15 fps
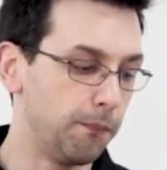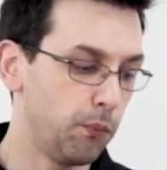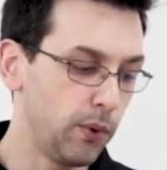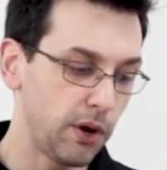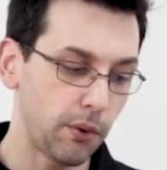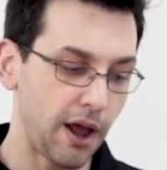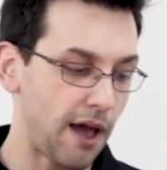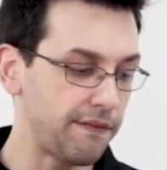
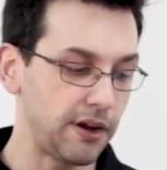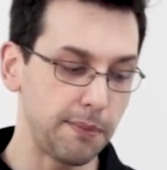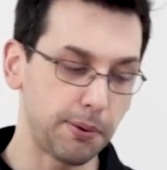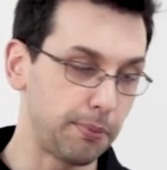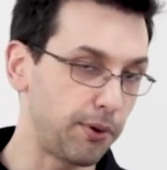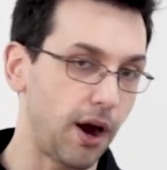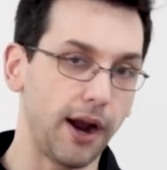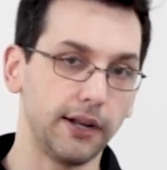we don't have any
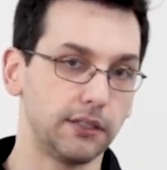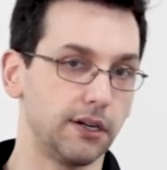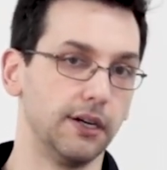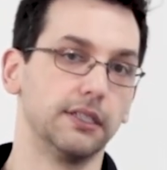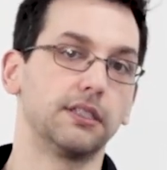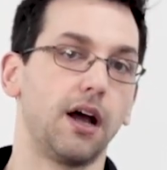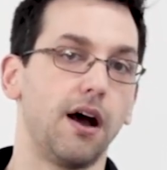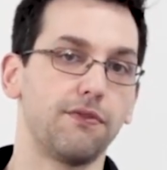
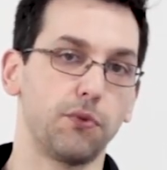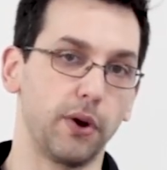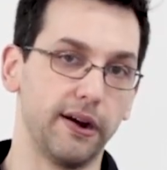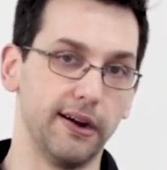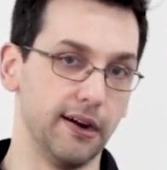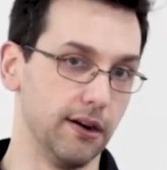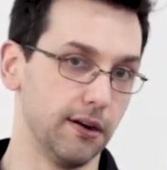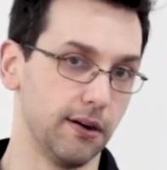proprietary software
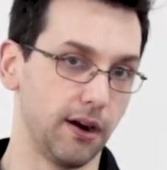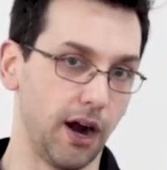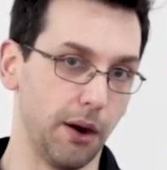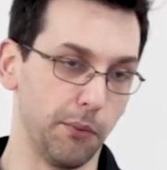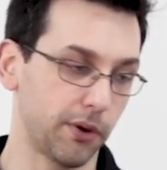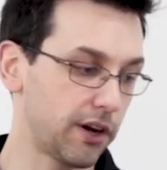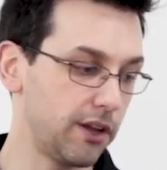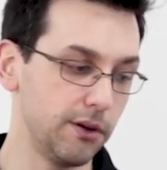here.
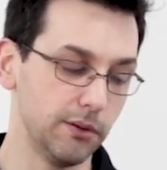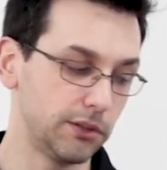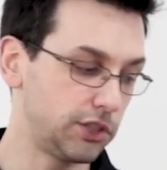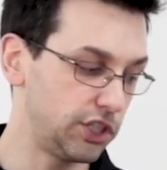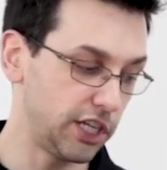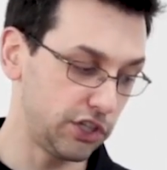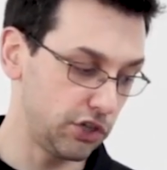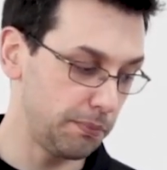We're going to use
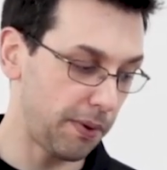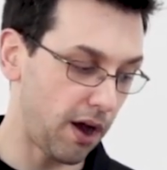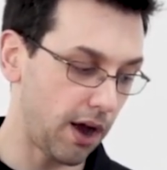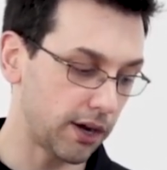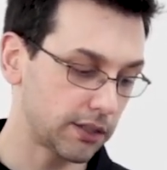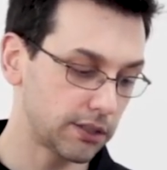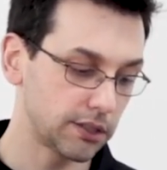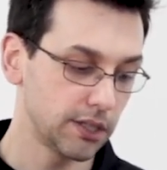Chittu
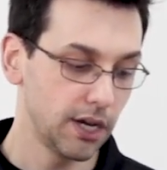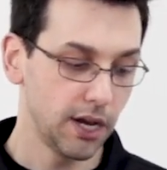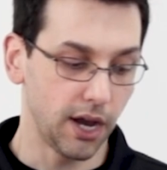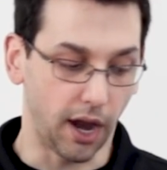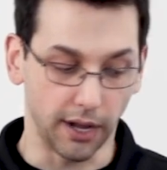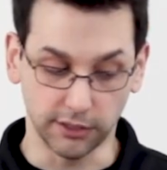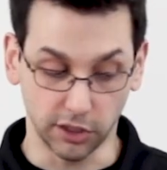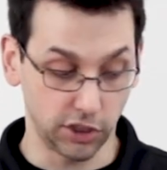box.
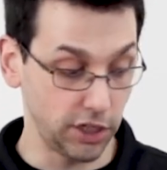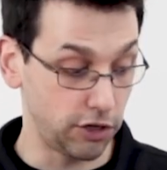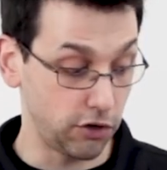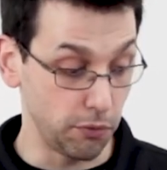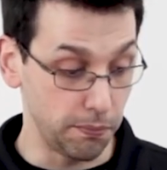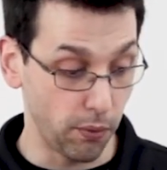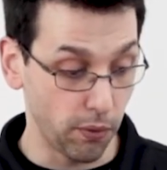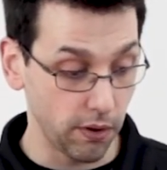It's a
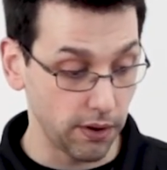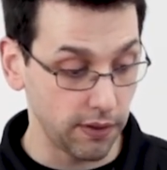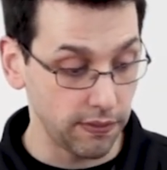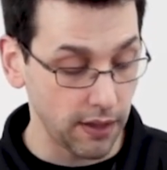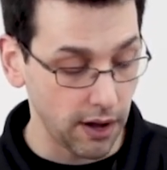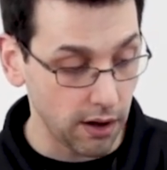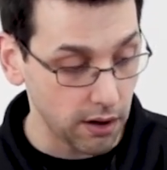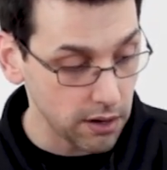Chittu board
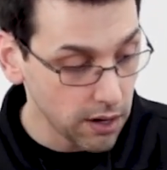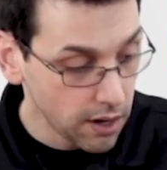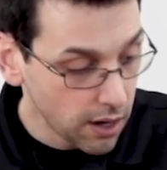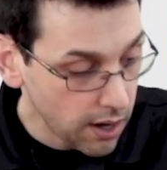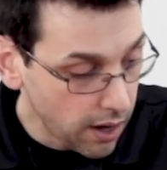in there.